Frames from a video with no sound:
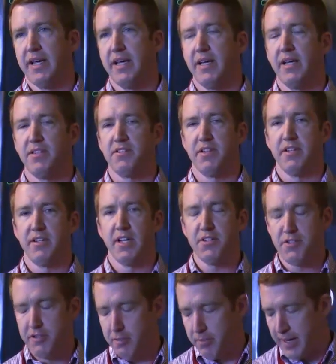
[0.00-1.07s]
It's an
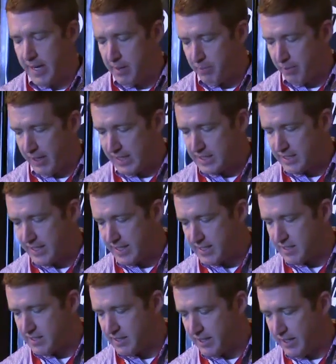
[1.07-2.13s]
industrial paint
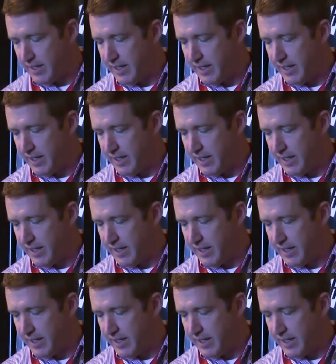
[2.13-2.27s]
process